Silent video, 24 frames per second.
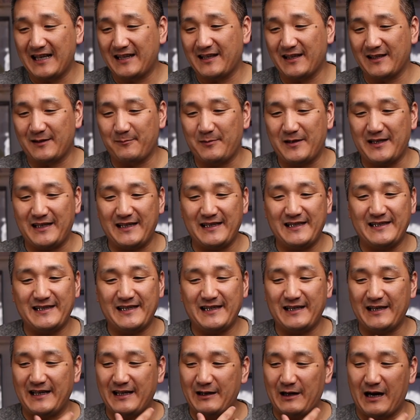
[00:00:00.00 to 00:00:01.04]
thought it'd be
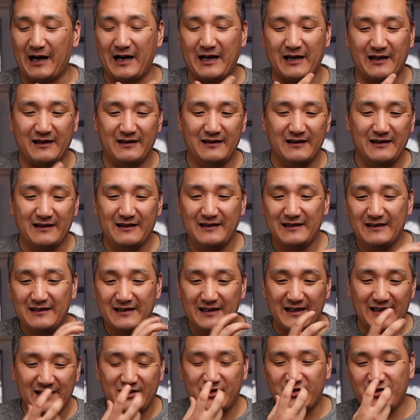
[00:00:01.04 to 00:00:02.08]
easy.
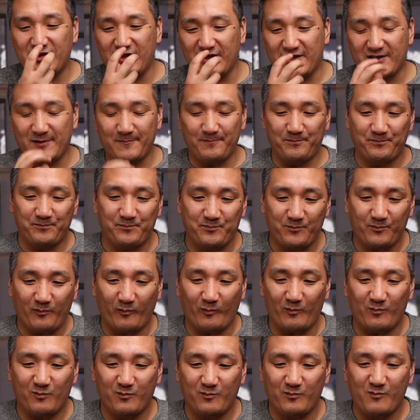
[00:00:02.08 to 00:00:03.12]
It's just
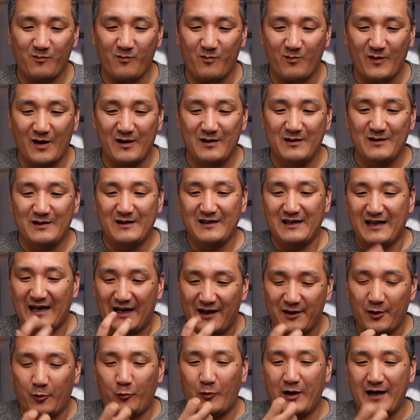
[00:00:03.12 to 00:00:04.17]

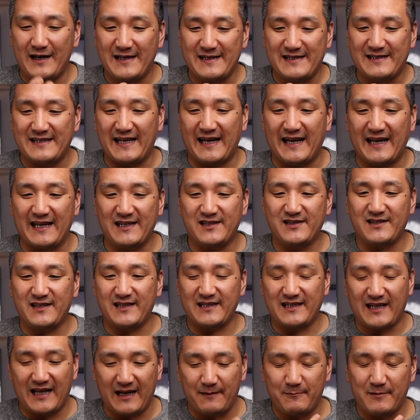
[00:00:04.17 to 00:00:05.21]
how the wine danced
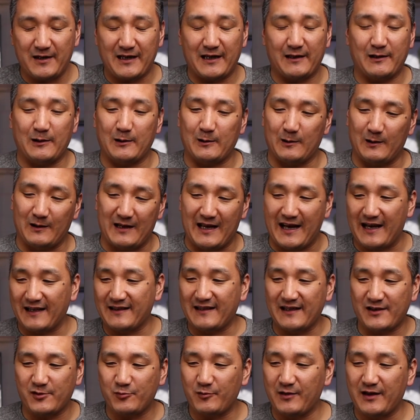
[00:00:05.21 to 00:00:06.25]
and came together in length.
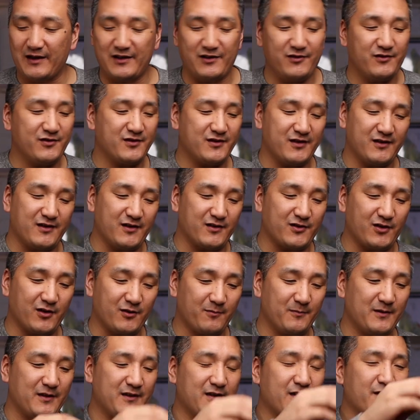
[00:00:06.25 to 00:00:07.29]
That's what I used to
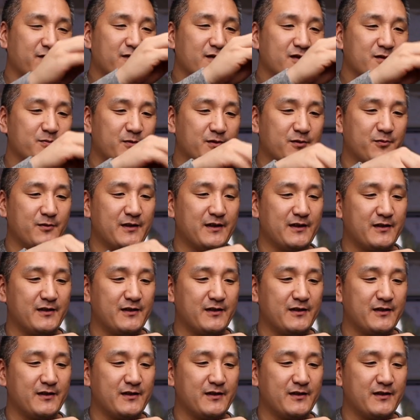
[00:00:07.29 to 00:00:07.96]
determine the difference between